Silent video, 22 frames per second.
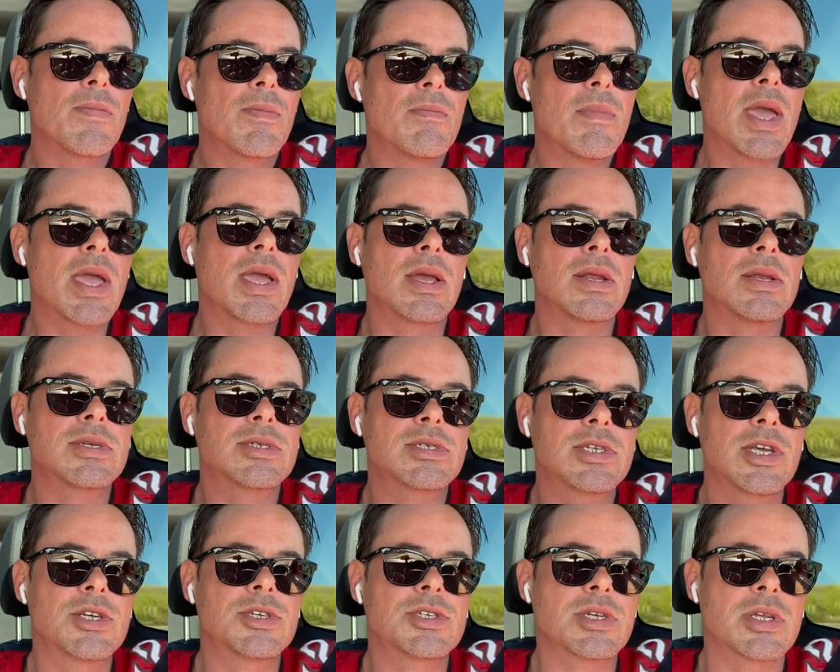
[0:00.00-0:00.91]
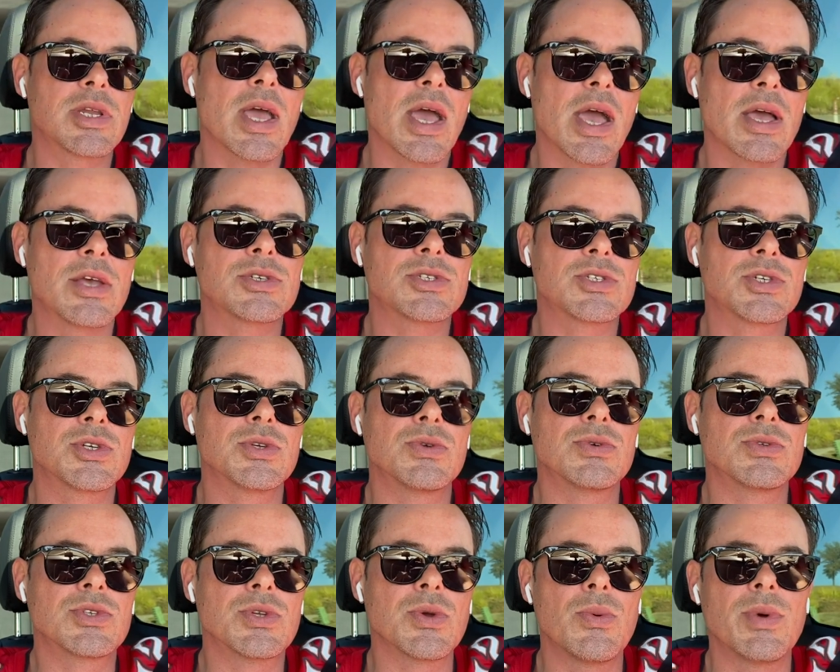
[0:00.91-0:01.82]
make a decision as
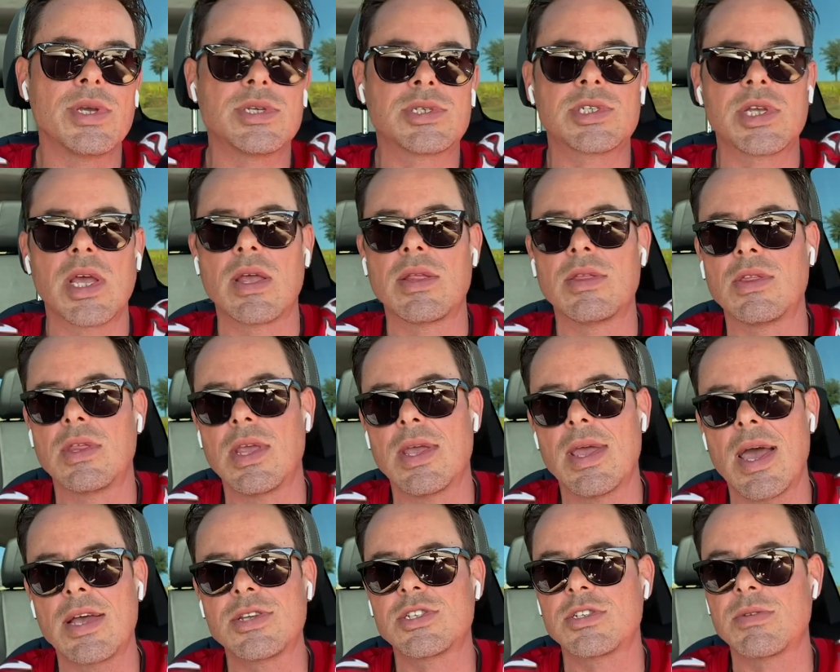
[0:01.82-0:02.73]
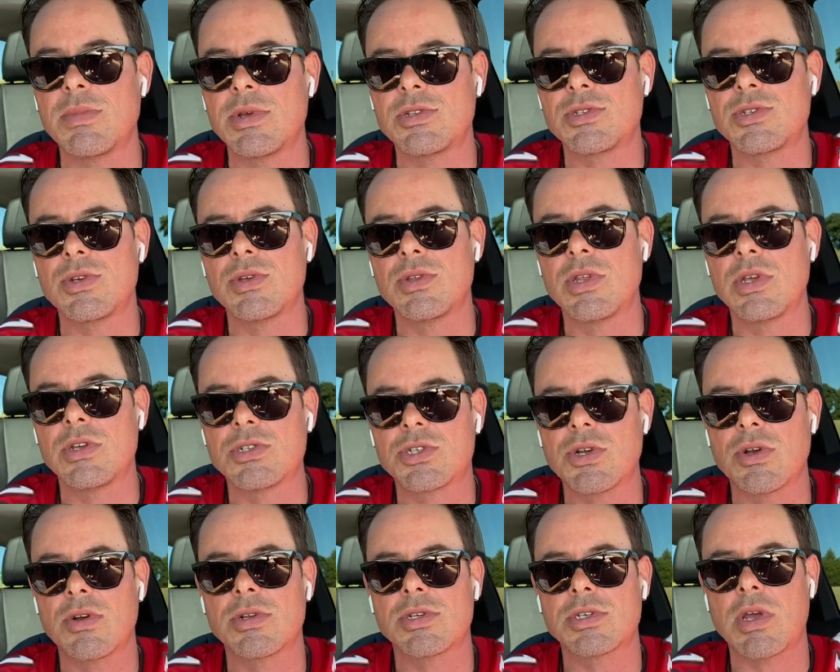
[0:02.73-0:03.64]
to, do we send the estimate to the
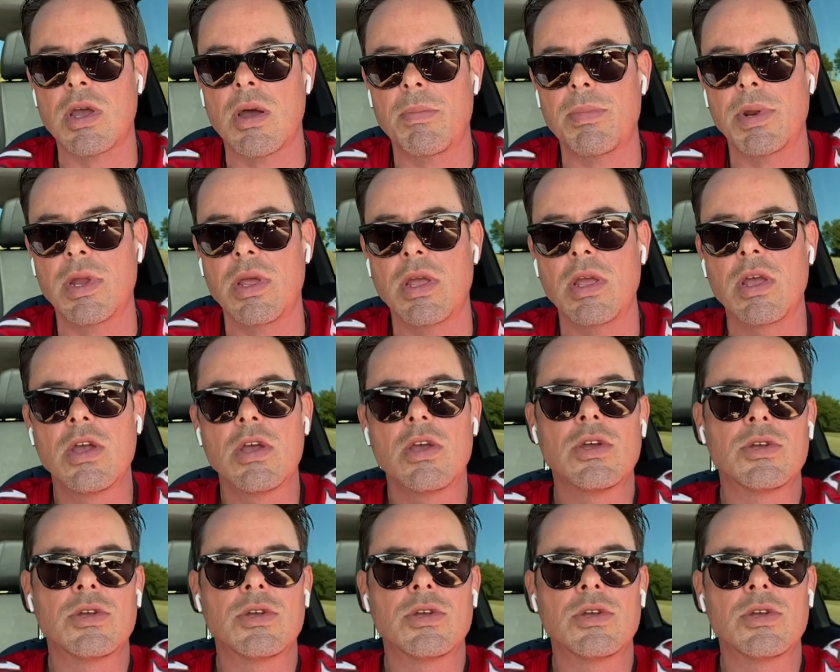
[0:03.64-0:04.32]
insurance company?